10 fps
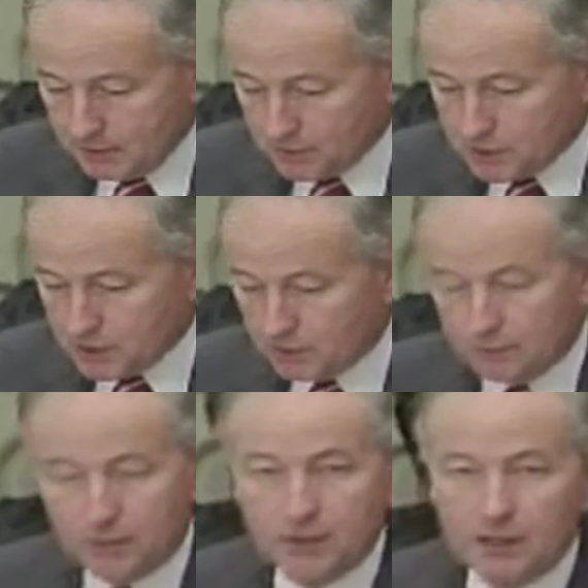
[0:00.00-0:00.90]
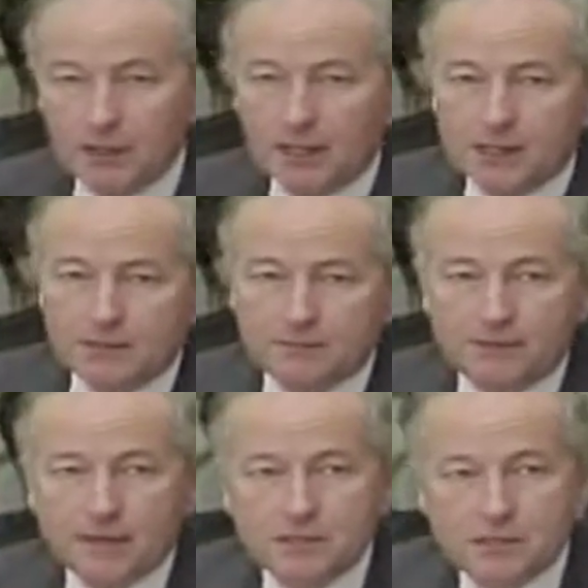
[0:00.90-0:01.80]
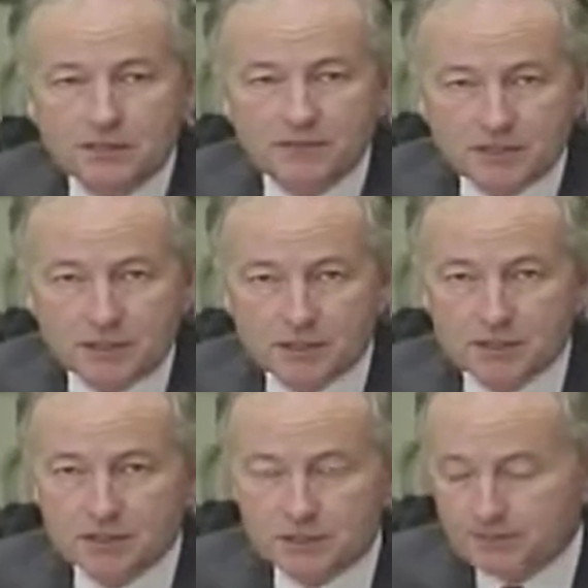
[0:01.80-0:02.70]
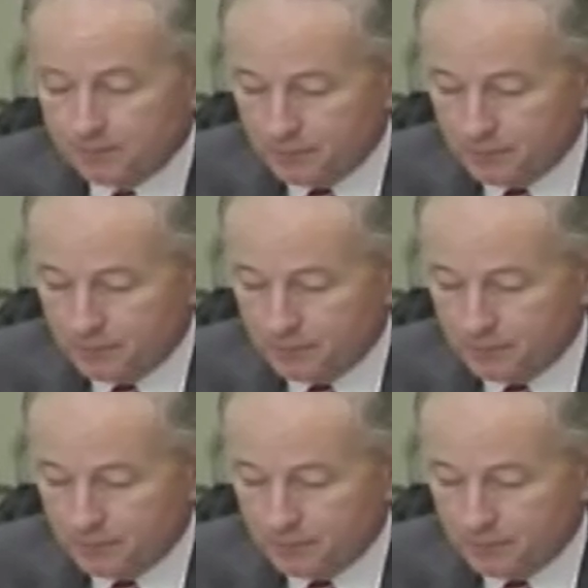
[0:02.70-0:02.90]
which is the front-line defense of citizens.